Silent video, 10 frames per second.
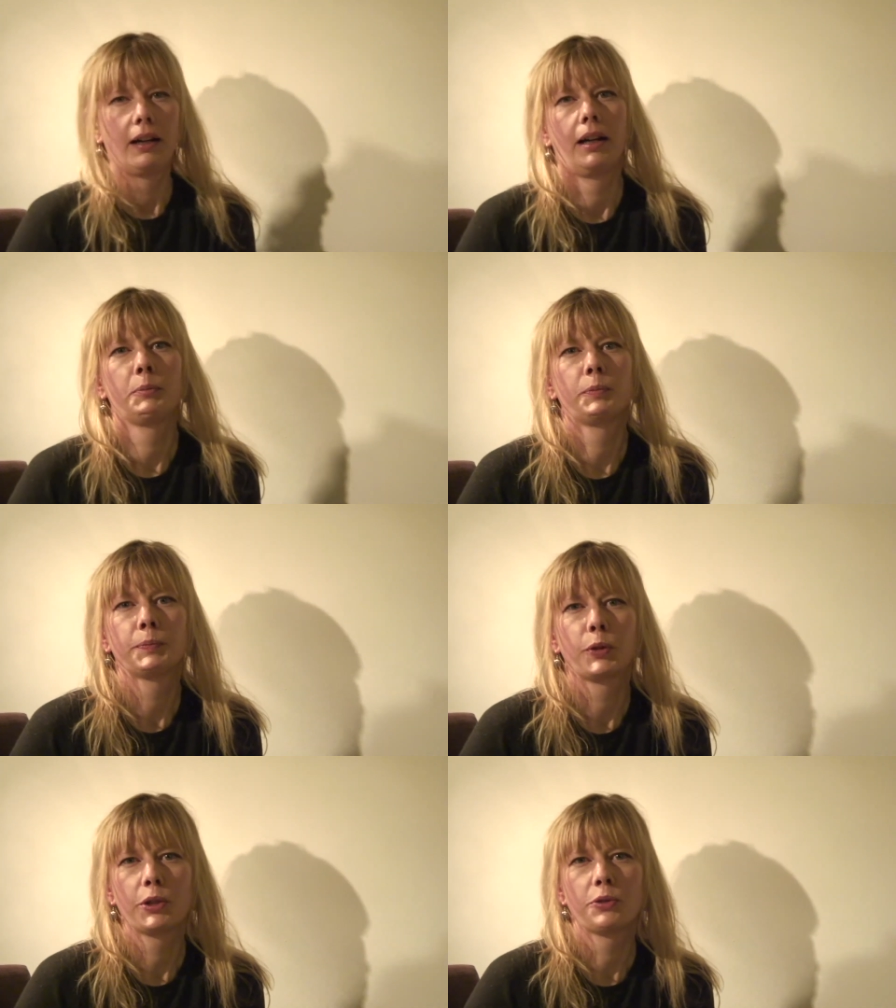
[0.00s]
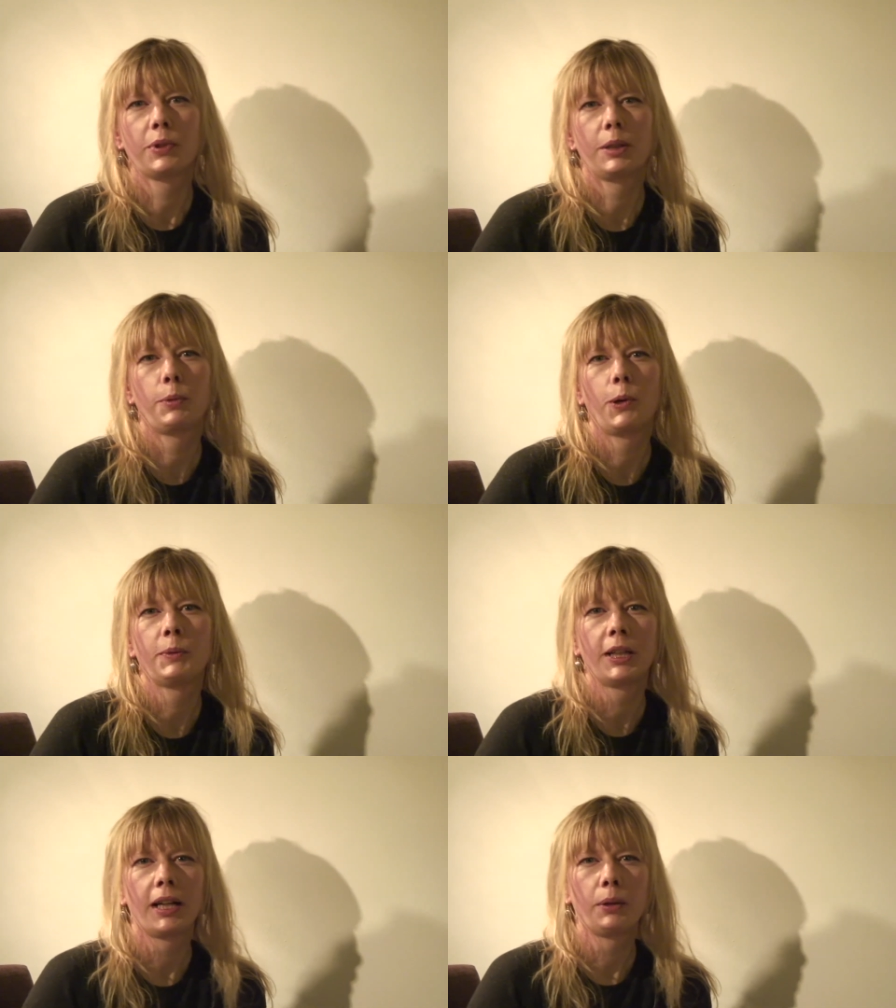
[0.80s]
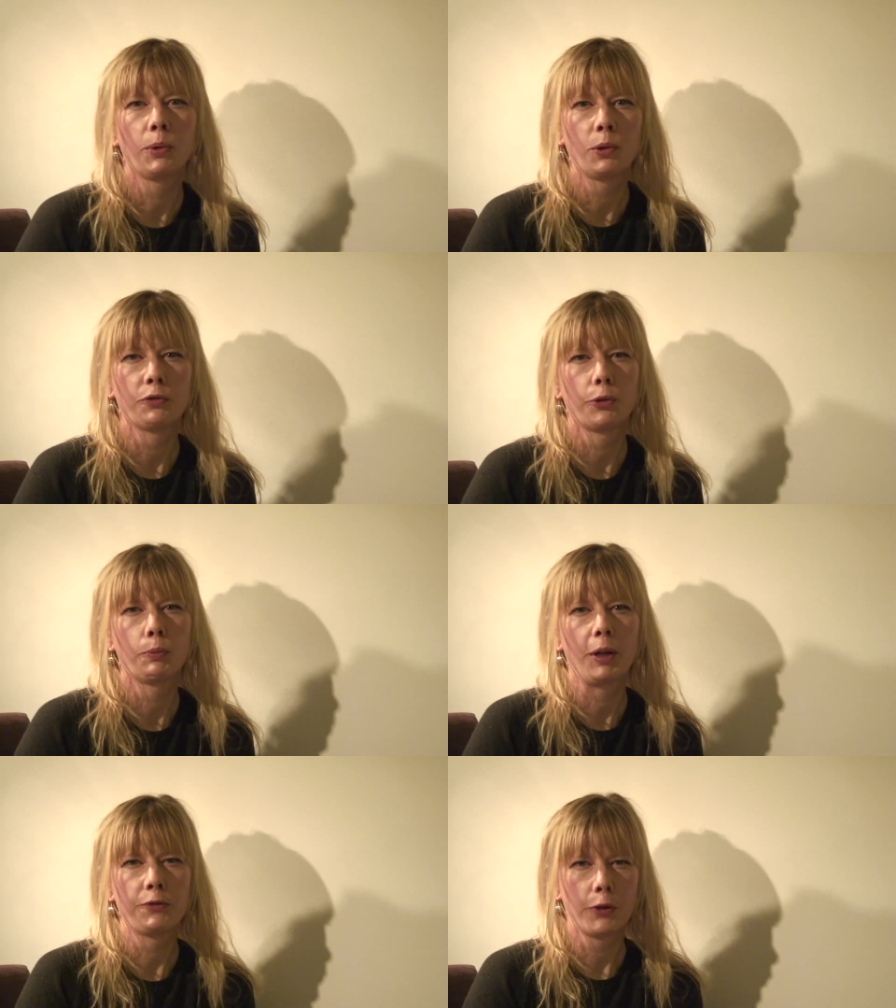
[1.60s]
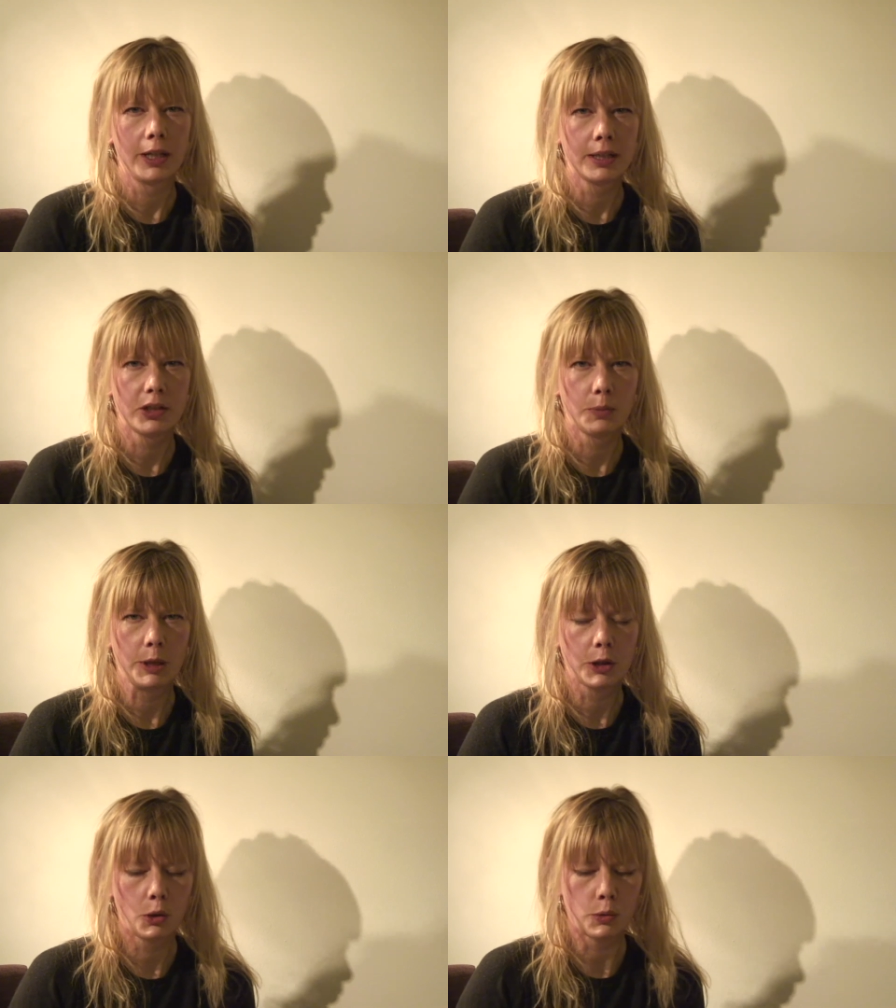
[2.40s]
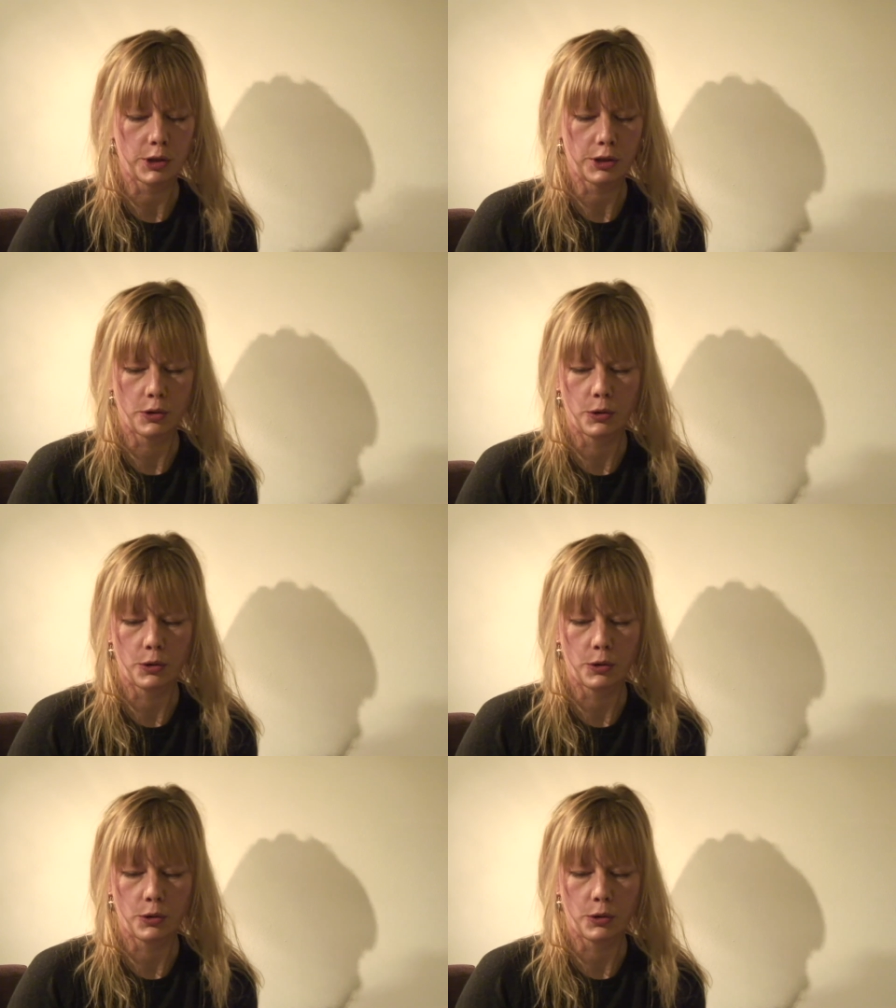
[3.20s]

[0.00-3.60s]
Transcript: I'm going to read a poem that I wrote for my friend Jimmy Coates,